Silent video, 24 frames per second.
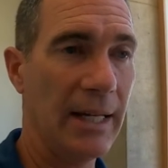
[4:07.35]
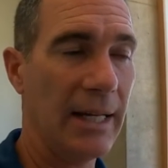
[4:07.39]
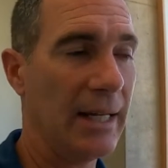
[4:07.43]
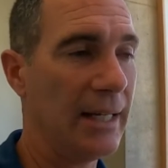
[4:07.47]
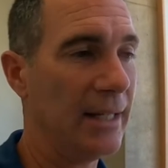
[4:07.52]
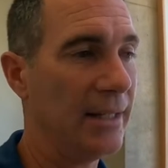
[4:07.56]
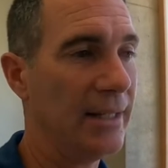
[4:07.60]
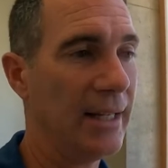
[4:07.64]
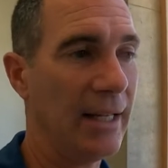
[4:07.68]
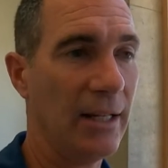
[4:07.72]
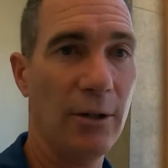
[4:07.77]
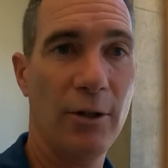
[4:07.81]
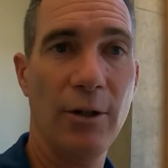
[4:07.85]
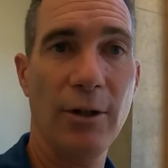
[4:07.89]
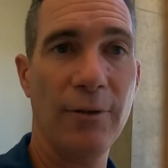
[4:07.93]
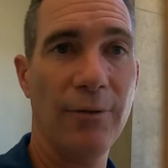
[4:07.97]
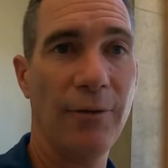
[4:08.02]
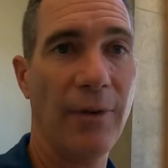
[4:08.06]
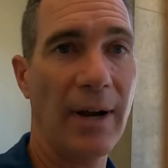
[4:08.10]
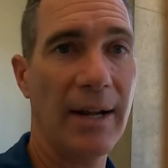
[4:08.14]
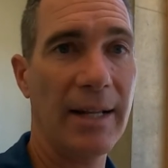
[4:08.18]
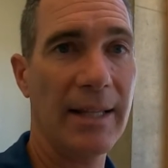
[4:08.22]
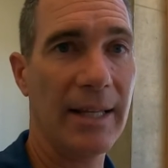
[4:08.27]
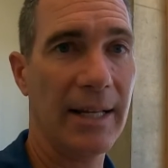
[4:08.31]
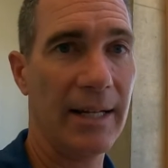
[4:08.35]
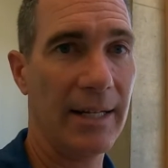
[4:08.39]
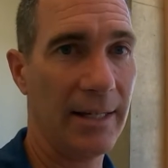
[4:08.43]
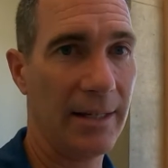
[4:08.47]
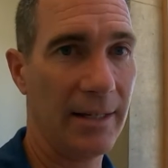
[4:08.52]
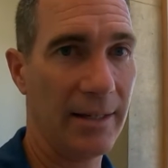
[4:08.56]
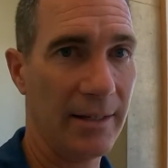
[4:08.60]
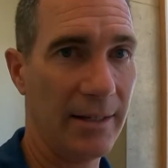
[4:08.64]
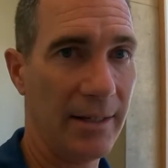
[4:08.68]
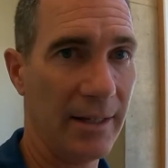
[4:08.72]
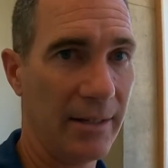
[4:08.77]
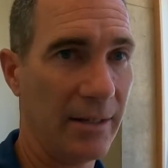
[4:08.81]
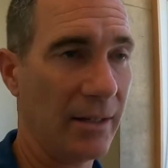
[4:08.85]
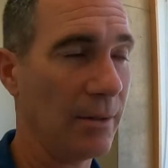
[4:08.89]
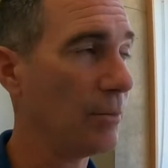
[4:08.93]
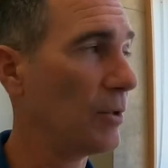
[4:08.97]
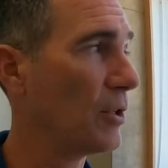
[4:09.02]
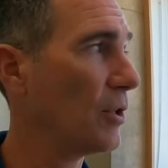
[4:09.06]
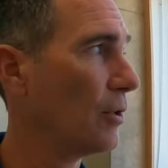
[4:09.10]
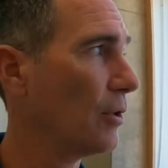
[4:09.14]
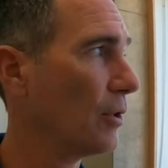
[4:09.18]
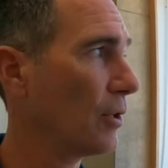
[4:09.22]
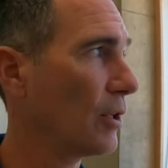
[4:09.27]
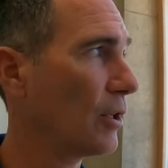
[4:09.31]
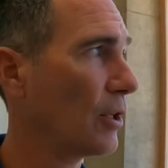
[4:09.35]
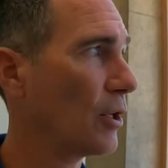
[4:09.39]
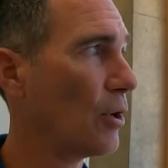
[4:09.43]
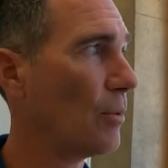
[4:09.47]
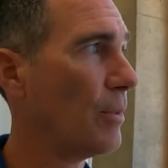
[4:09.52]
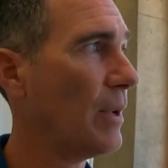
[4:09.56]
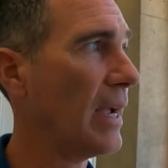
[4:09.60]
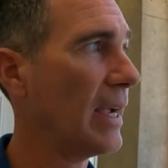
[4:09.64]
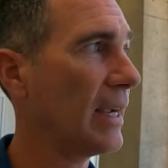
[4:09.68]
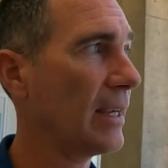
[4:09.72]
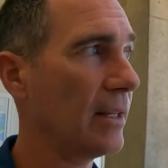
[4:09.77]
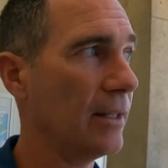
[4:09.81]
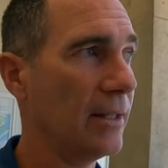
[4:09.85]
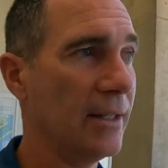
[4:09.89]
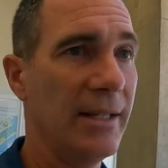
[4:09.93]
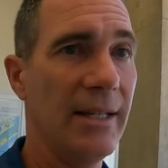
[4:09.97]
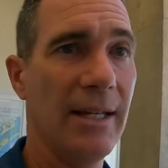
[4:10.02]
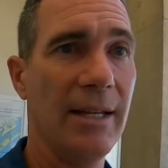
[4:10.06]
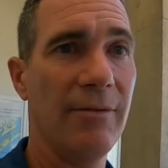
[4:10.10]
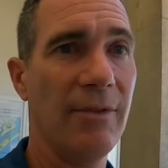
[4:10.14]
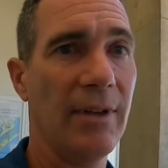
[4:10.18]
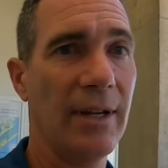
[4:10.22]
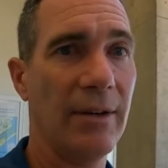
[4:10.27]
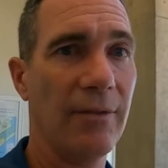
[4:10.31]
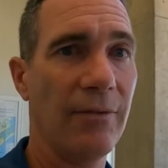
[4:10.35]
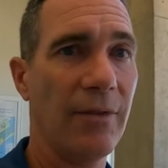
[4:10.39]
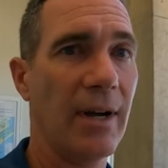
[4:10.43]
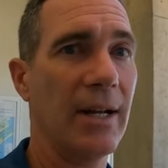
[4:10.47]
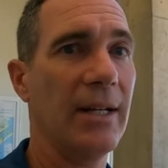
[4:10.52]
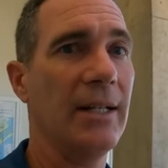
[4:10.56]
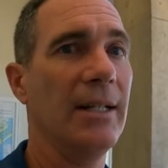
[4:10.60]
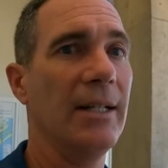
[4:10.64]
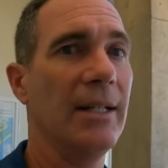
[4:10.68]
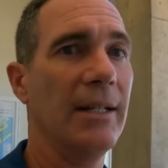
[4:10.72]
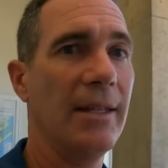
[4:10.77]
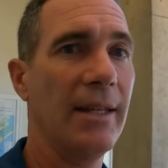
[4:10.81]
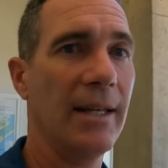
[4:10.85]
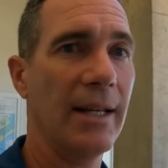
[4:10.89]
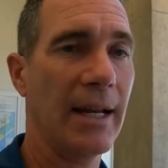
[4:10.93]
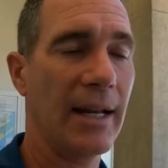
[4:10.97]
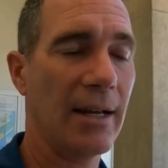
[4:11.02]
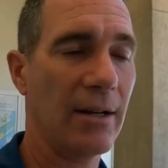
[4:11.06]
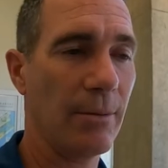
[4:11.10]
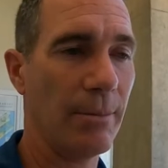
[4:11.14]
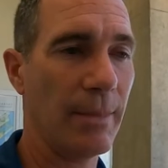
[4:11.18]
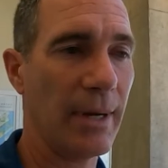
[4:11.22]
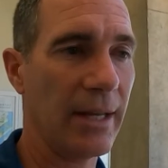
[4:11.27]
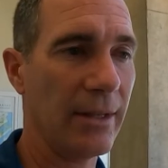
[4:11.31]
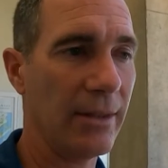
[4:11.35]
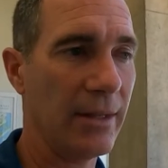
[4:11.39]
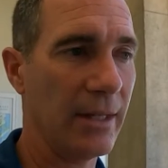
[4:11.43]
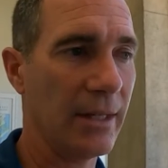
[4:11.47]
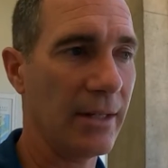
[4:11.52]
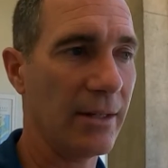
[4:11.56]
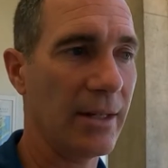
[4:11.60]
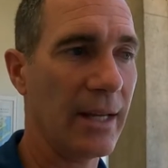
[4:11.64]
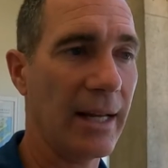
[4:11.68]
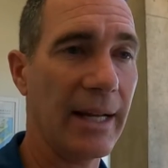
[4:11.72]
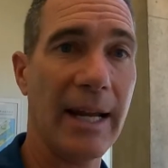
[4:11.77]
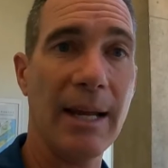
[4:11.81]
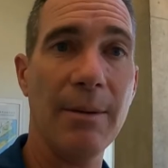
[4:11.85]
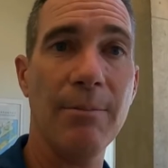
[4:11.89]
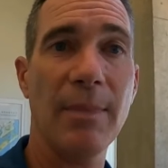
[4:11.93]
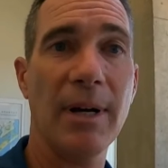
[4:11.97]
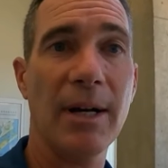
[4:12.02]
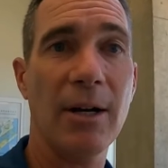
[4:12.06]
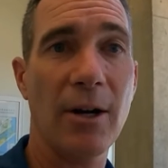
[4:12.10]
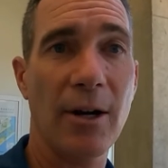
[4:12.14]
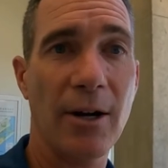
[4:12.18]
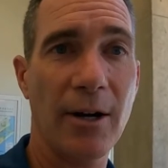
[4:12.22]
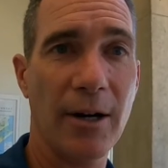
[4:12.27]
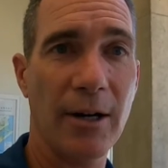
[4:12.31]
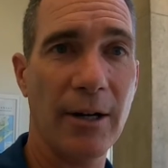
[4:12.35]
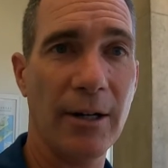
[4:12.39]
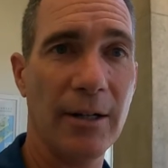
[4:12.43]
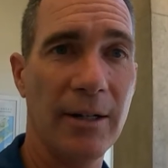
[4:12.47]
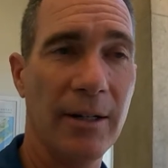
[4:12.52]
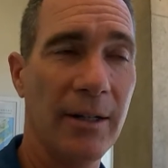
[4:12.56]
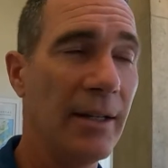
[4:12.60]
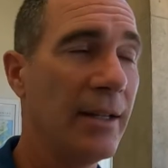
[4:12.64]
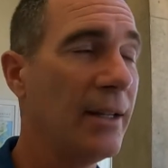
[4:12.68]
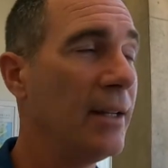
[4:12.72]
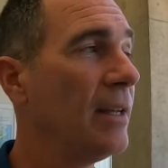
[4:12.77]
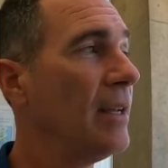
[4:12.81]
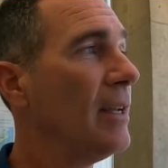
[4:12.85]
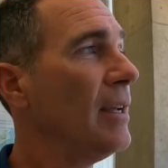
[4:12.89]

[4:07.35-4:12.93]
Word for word: And he said he couldn't find that in his system. So they're going to go back and see if they can find anything out about this. I gave him my card.